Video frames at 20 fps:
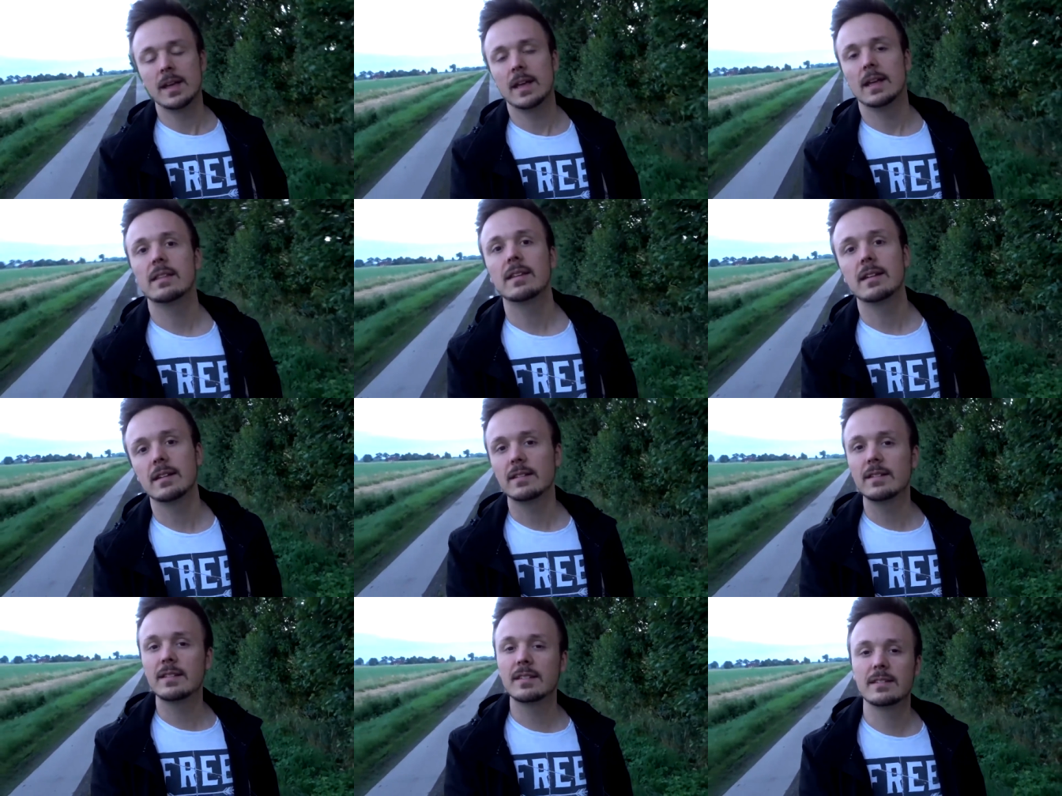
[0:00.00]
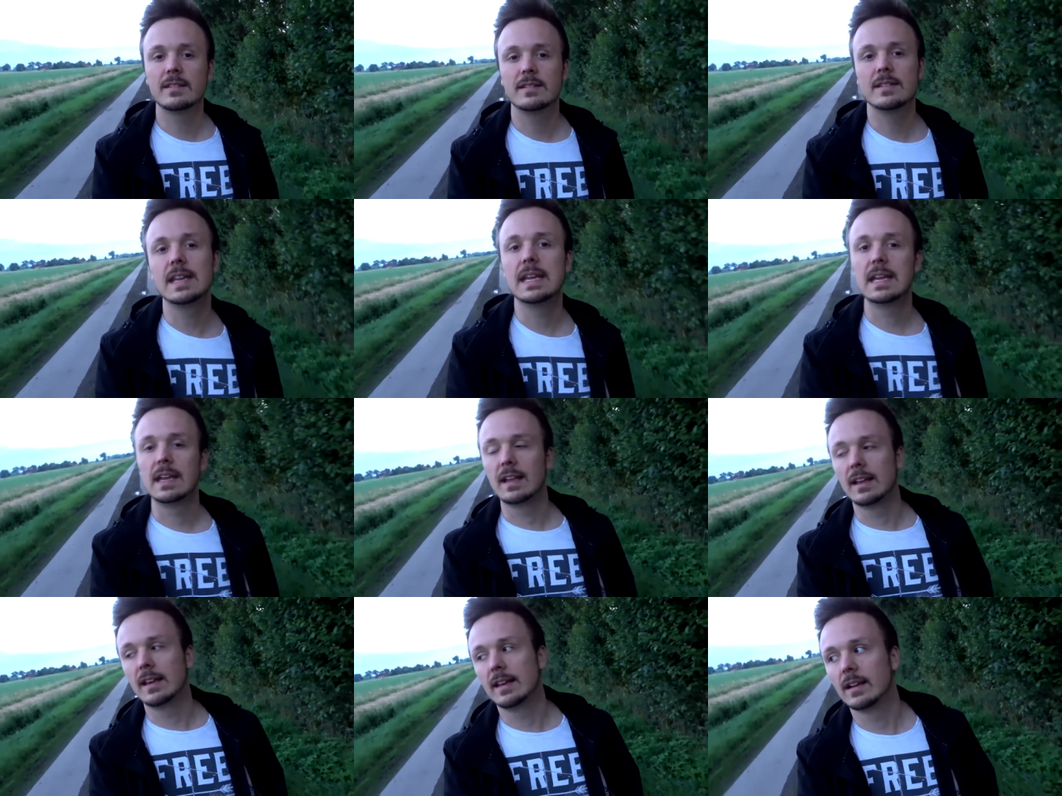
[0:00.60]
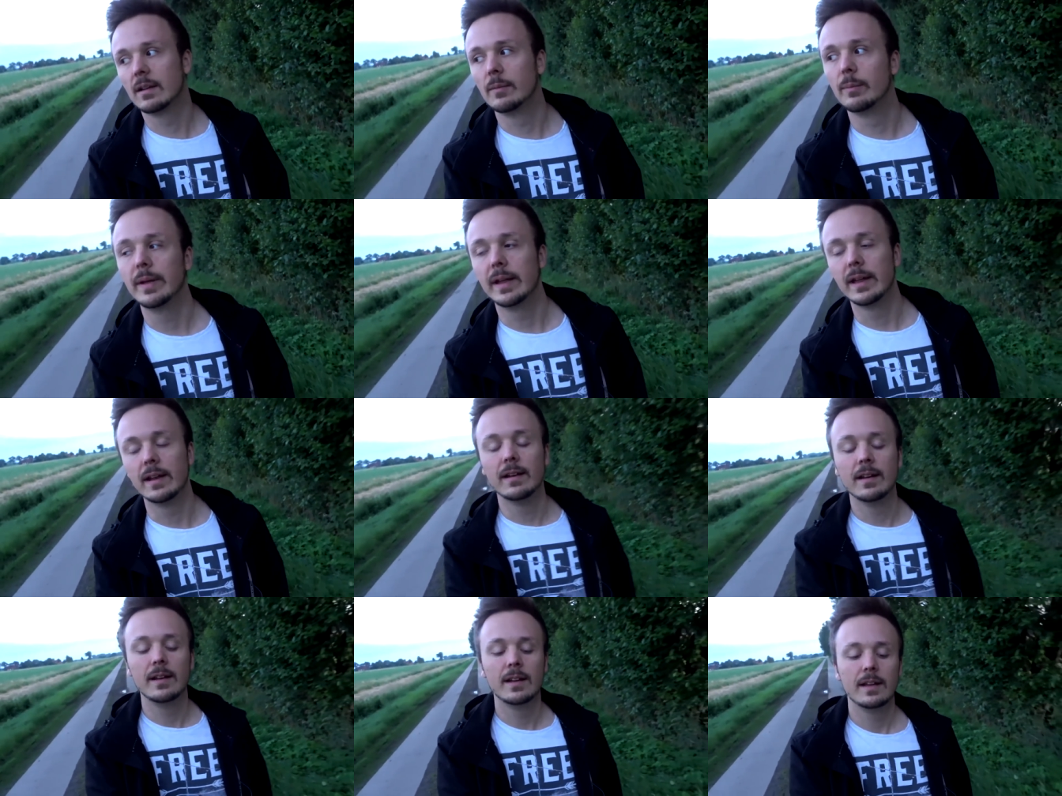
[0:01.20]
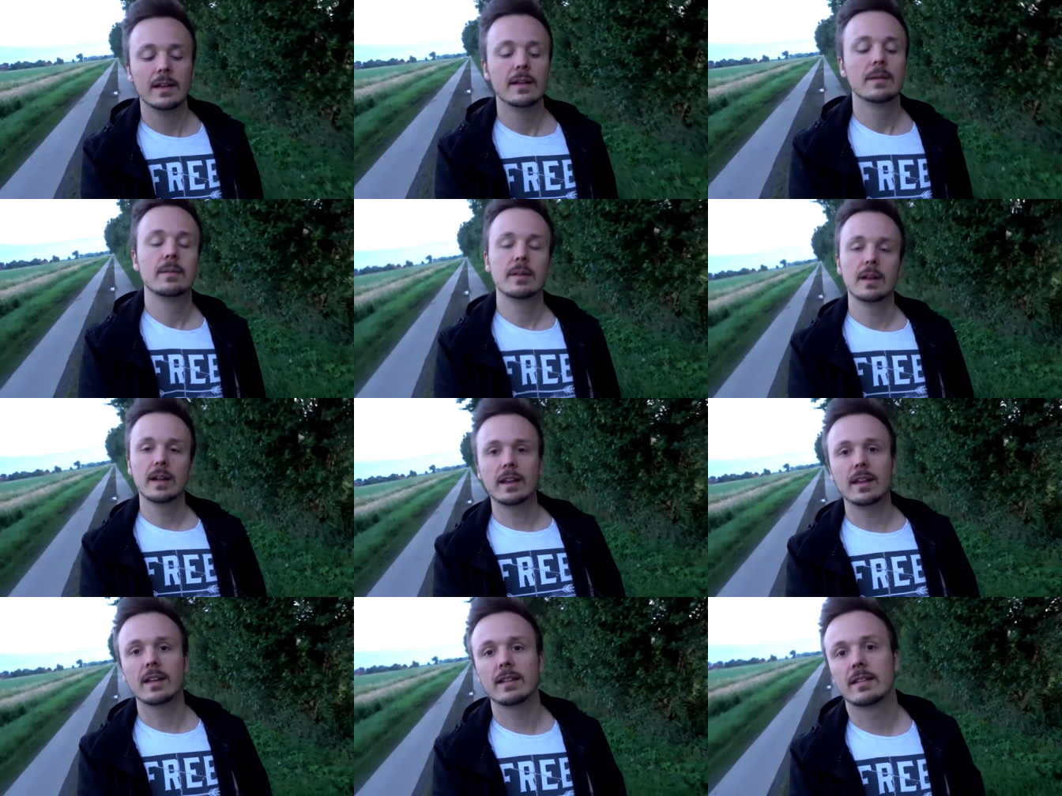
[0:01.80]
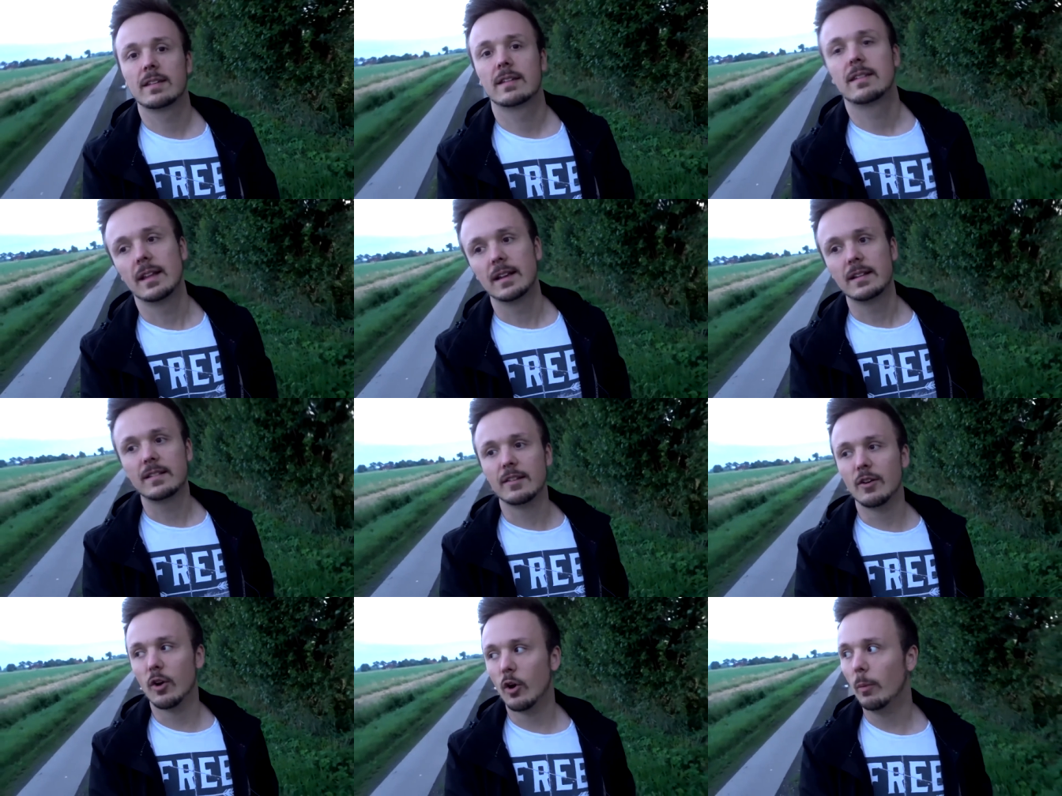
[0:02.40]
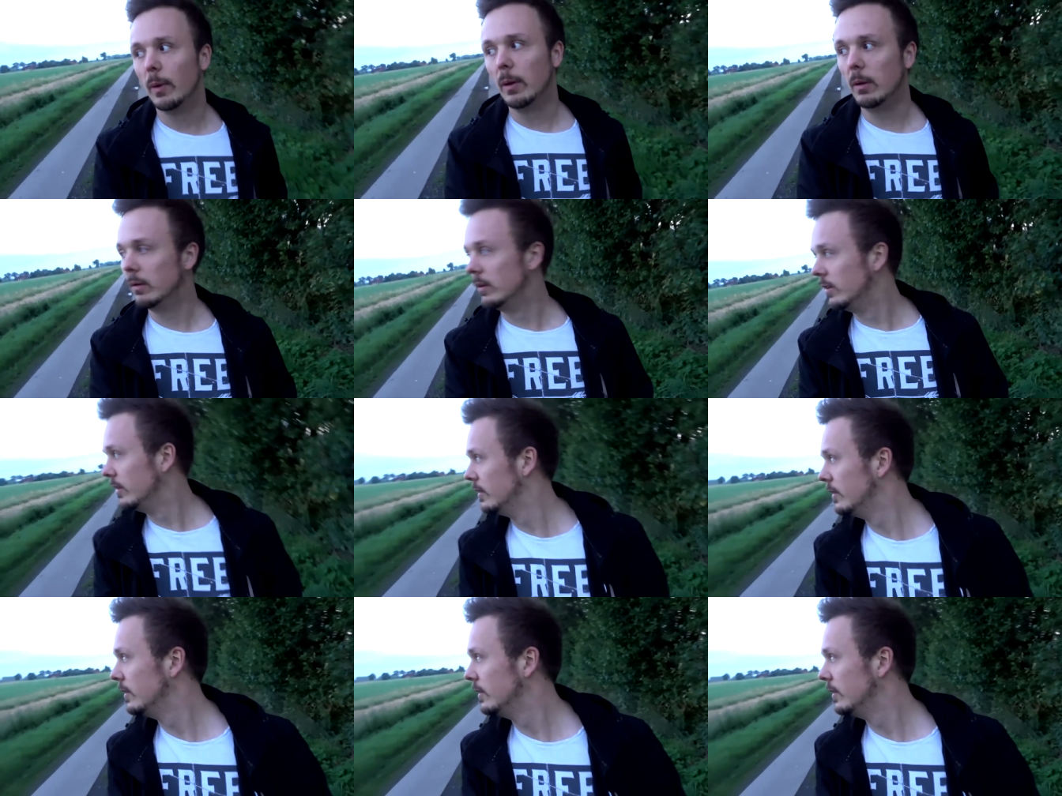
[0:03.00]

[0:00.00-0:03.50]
and they stink a little bit. I guess that's normal.